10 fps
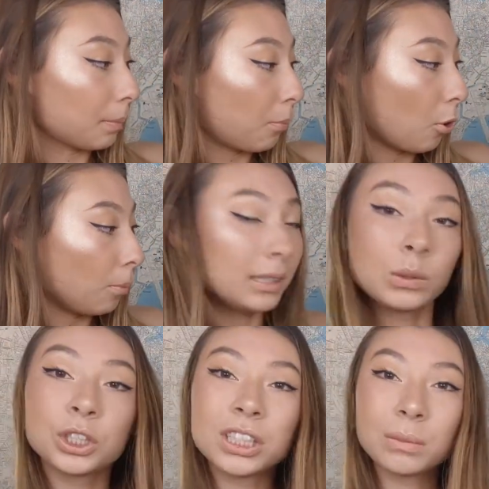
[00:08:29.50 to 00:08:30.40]

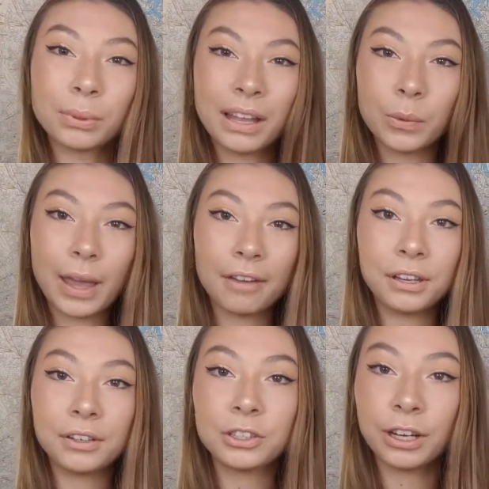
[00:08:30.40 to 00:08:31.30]
Portmans, which is a brand that we have
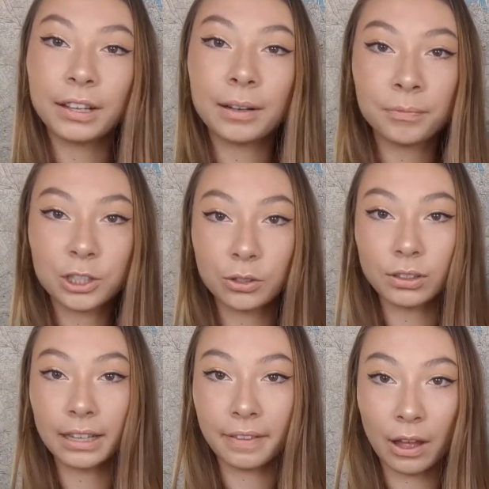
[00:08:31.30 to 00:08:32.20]
here in Australia, just
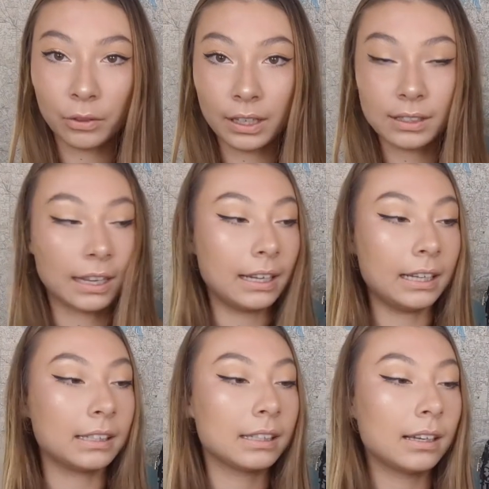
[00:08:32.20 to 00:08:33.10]
looks like that on the inside.
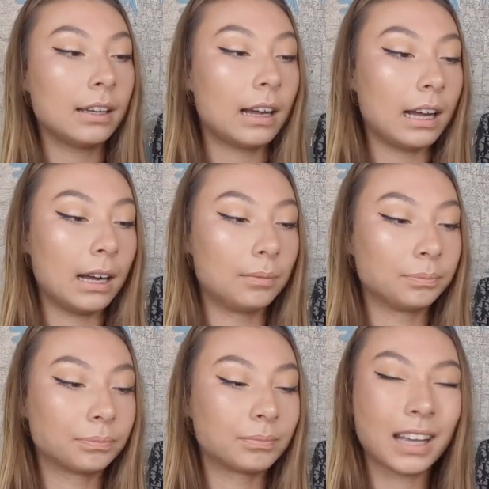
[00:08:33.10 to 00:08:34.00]
It is
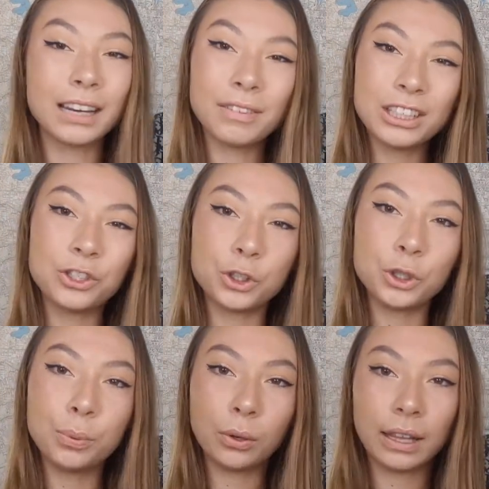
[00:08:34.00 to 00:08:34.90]
kind of like a
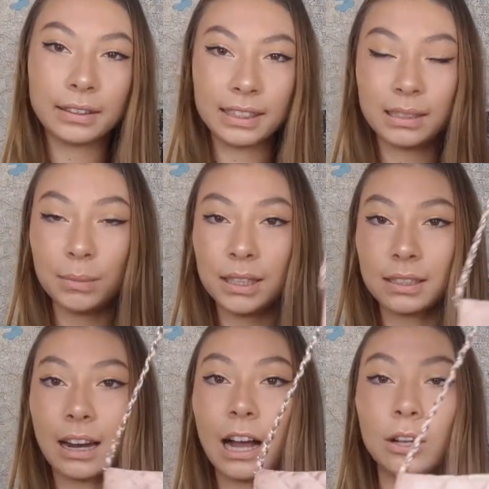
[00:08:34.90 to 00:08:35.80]
dupe, or like similar
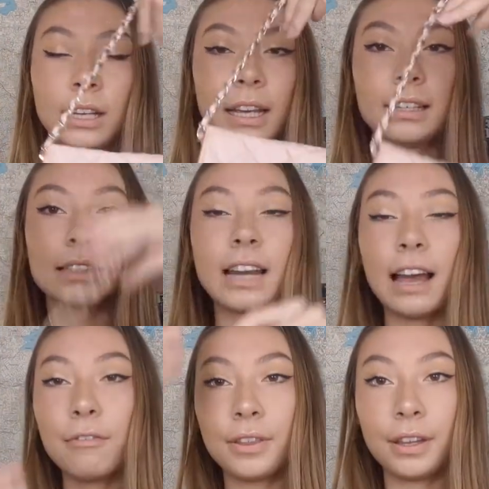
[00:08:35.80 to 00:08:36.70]
style. It doesn't
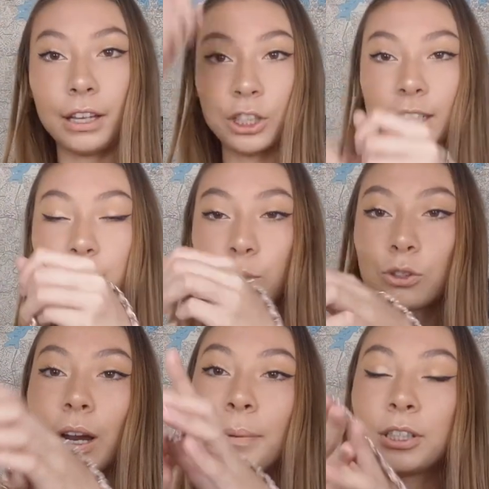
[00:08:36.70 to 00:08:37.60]
have the adjustable
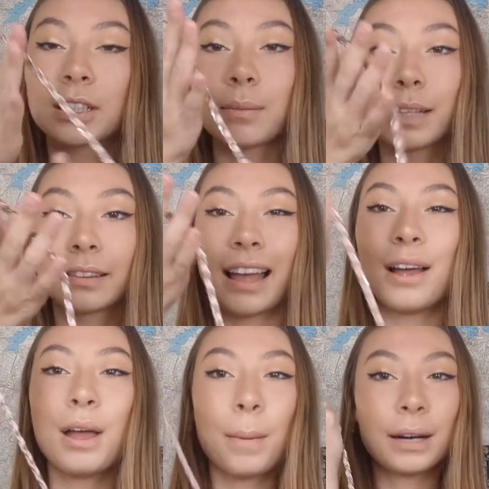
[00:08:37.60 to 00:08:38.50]
strap, it just comes like
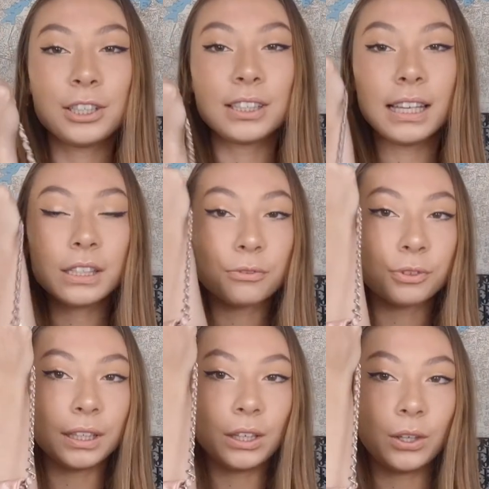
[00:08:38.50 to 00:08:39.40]
that. But I just think it's a
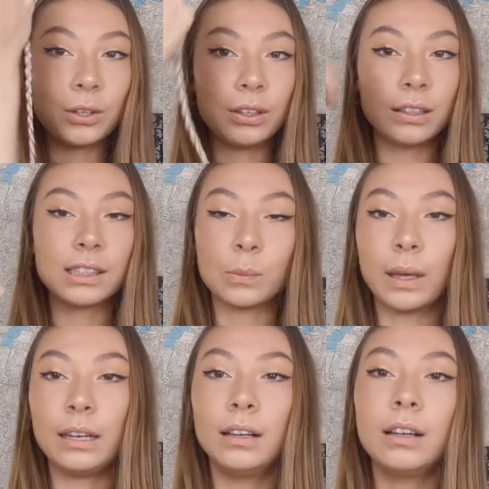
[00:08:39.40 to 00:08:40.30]
really cute little
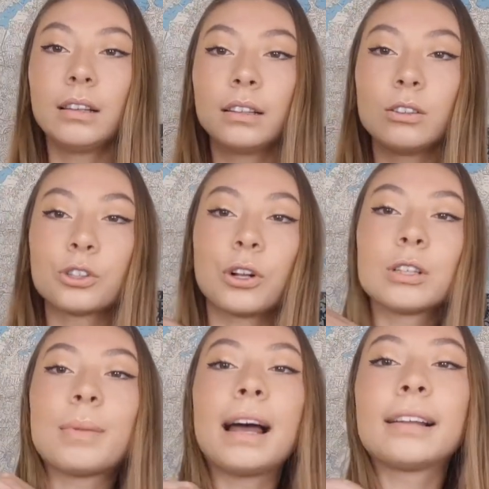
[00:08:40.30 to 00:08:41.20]
sweet little
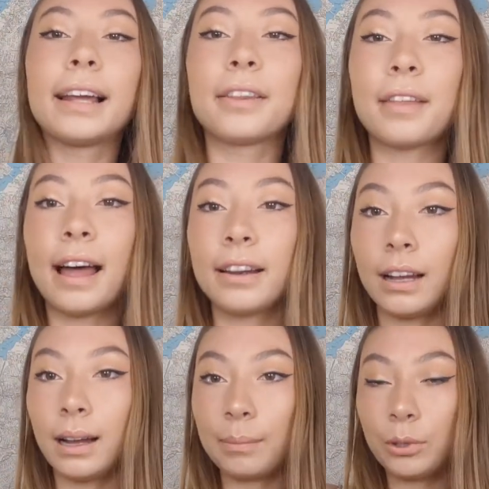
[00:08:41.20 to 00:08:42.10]
shoulder bag like that.
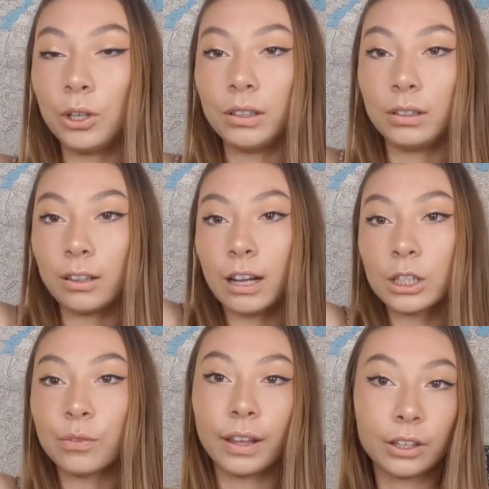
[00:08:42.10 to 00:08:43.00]
Cute little
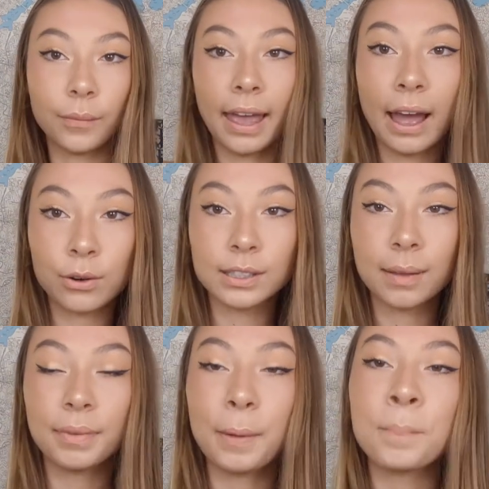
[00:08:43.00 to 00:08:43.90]
clutch for like going out or
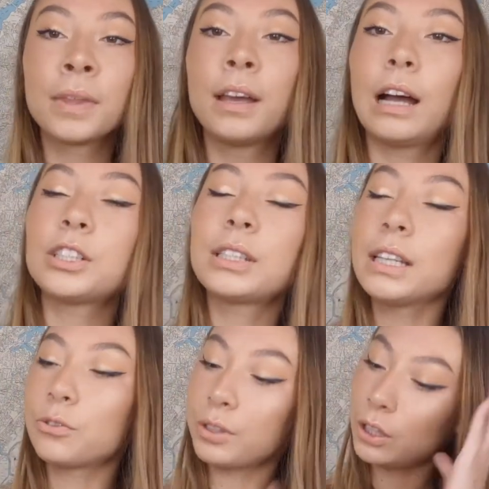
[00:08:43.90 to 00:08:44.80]
something. I just
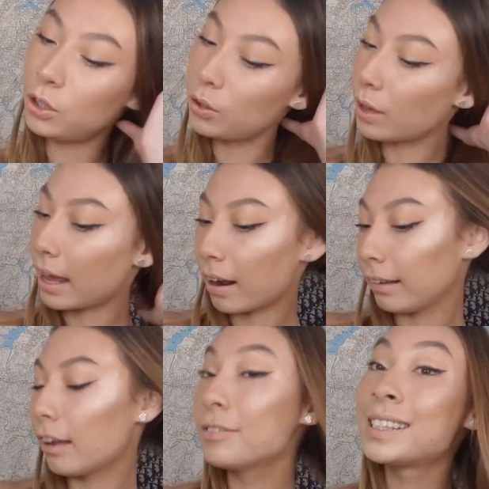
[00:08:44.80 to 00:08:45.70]
think it's really cute, and I
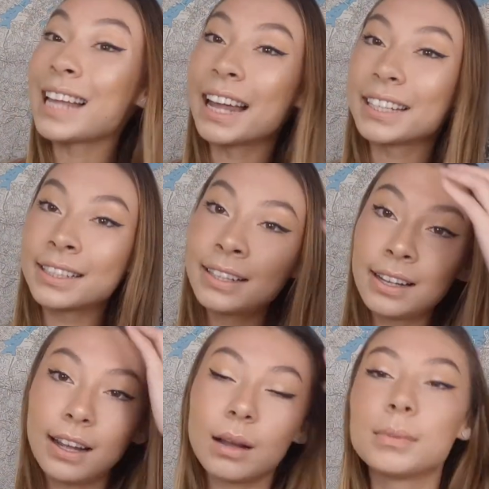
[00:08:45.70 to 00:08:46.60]
love satin.
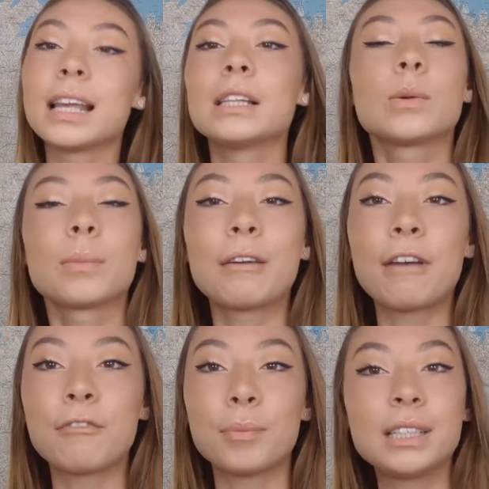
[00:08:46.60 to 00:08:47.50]
Satin's one of my
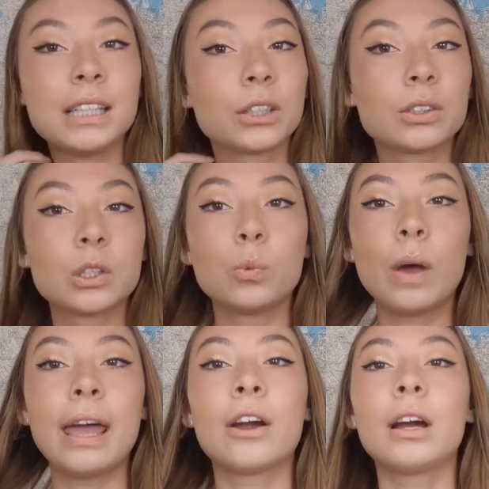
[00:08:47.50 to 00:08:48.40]
favorite materials to
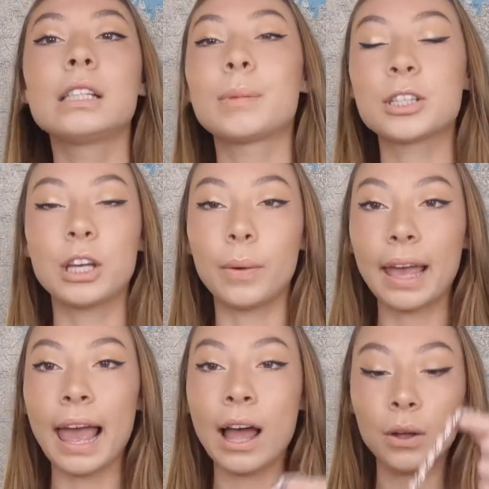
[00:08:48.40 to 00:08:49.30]
wear, especially
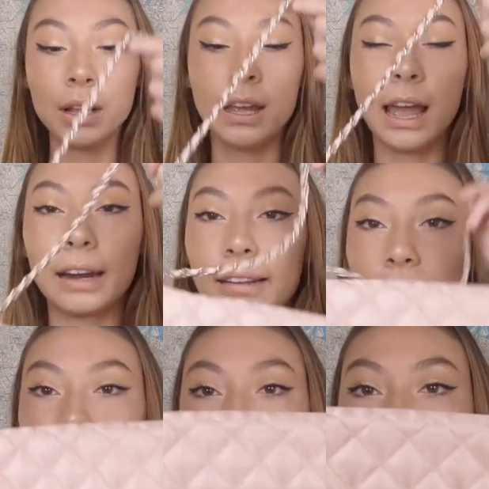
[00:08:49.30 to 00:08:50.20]
going out. And I
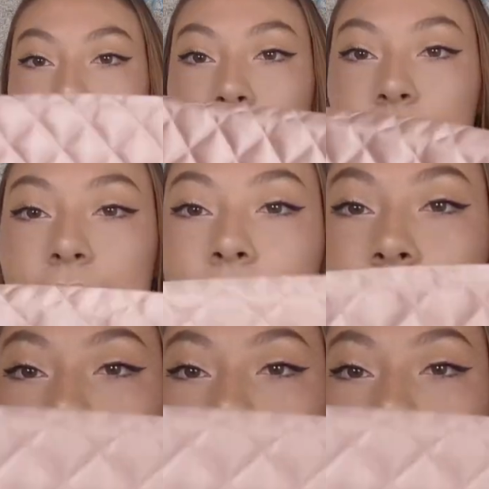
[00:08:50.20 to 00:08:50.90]
like that it's pink satin.